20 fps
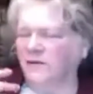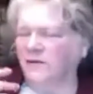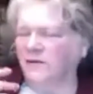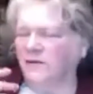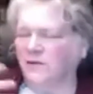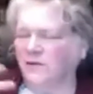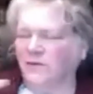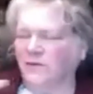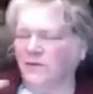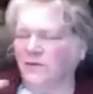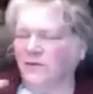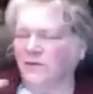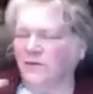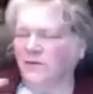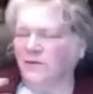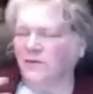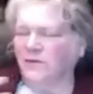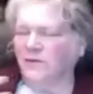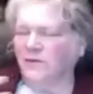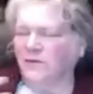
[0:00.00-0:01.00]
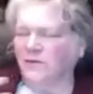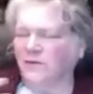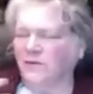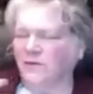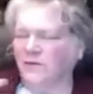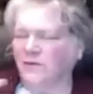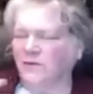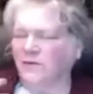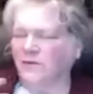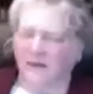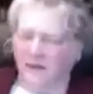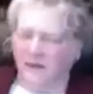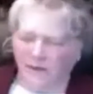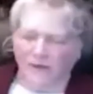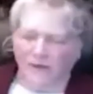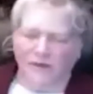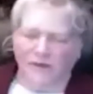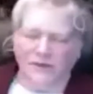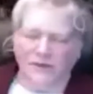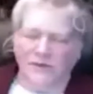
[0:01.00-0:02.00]
a slob and aren't doing a
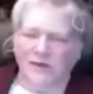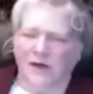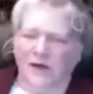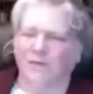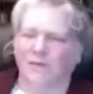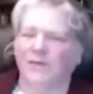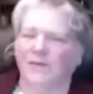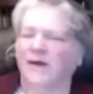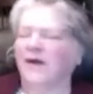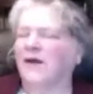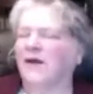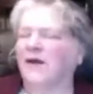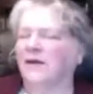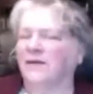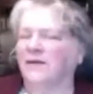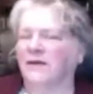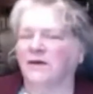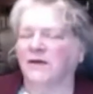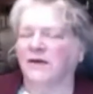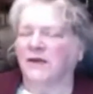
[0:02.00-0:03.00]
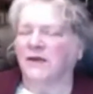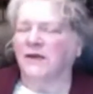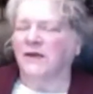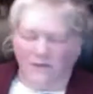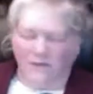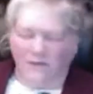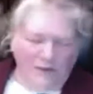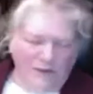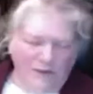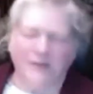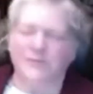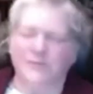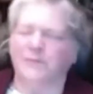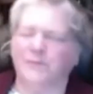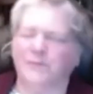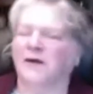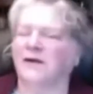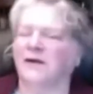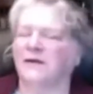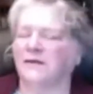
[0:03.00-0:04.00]
good job, they're going to kick over your
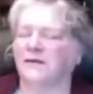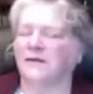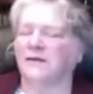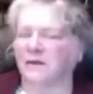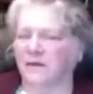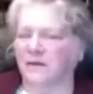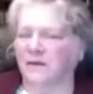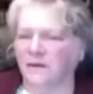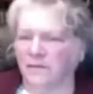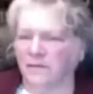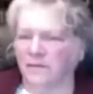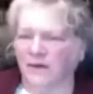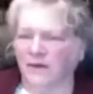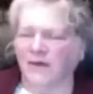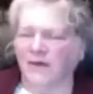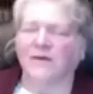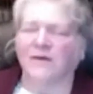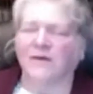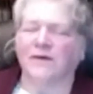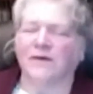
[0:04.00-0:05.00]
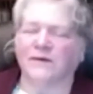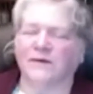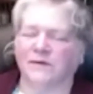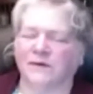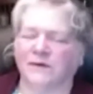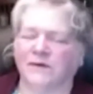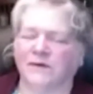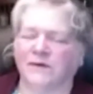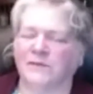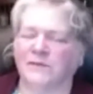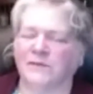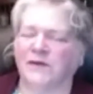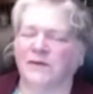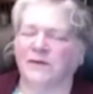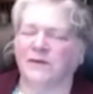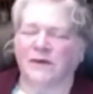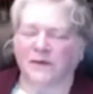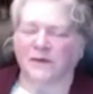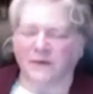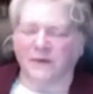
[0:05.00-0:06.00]
ash bucket. They're going to
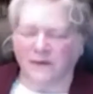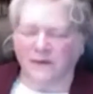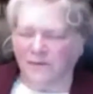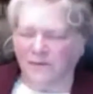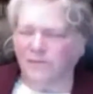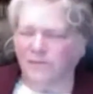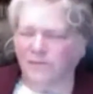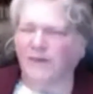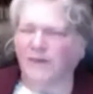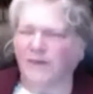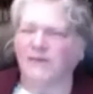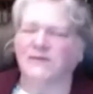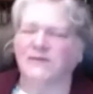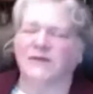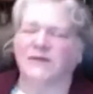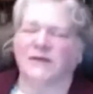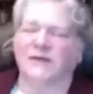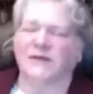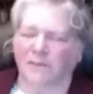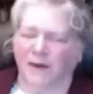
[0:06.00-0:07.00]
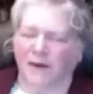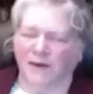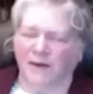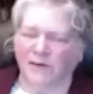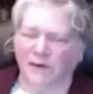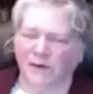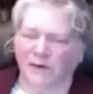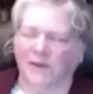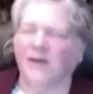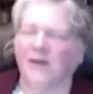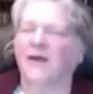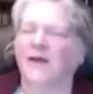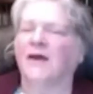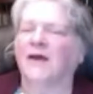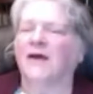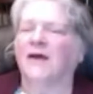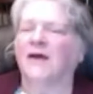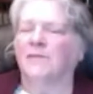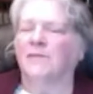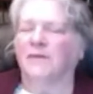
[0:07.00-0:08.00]
spill your milk. They're going to basically make
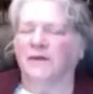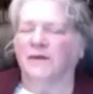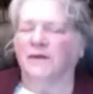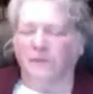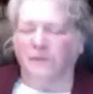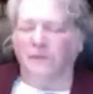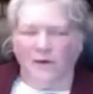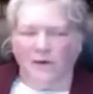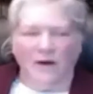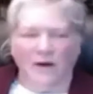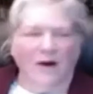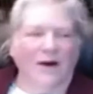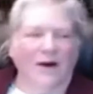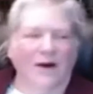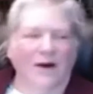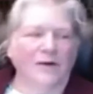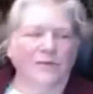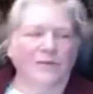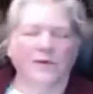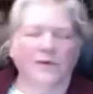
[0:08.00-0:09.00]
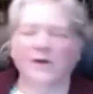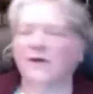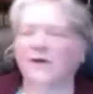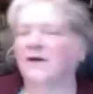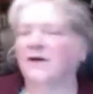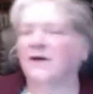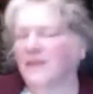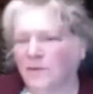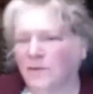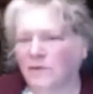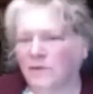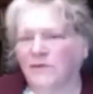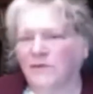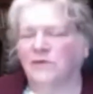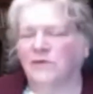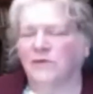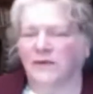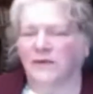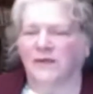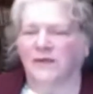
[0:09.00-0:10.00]
trouble. But if you're a hard worker, they
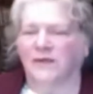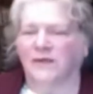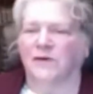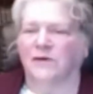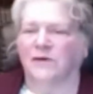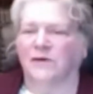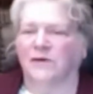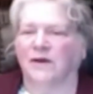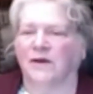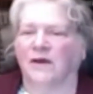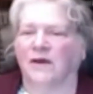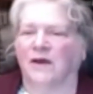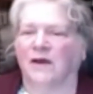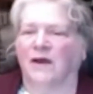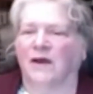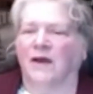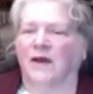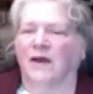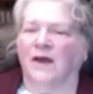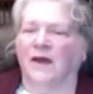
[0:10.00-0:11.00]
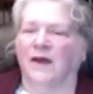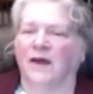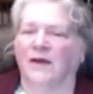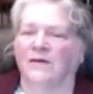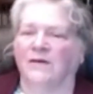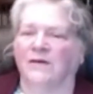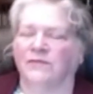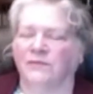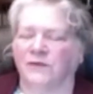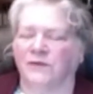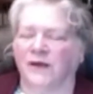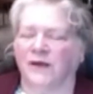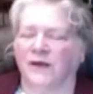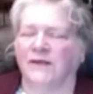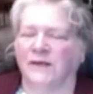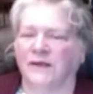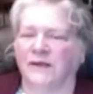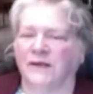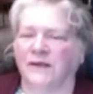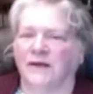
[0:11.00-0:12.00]
will do things for you. And
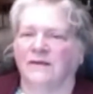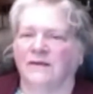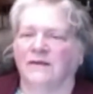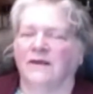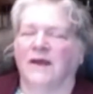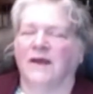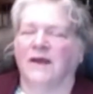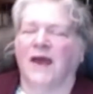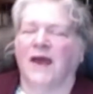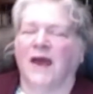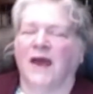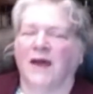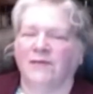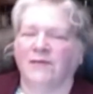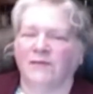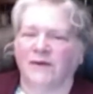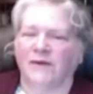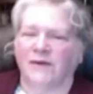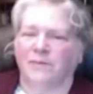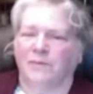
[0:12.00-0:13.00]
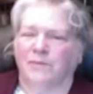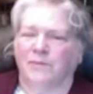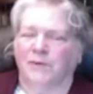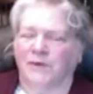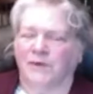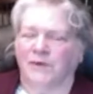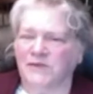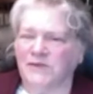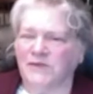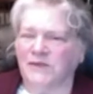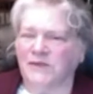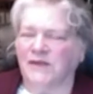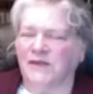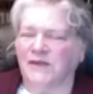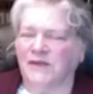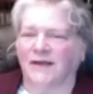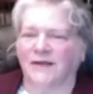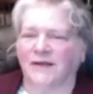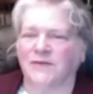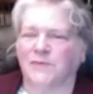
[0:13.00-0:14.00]
frankly, having
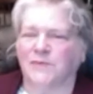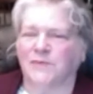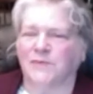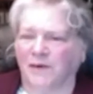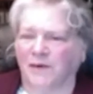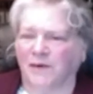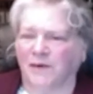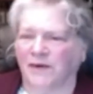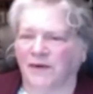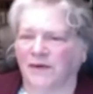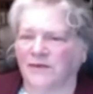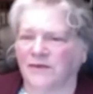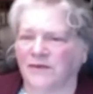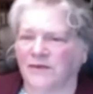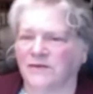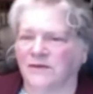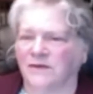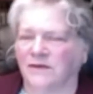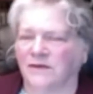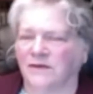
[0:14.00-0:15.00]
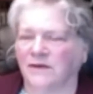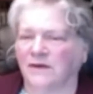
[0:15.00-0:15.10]
personally experienced it,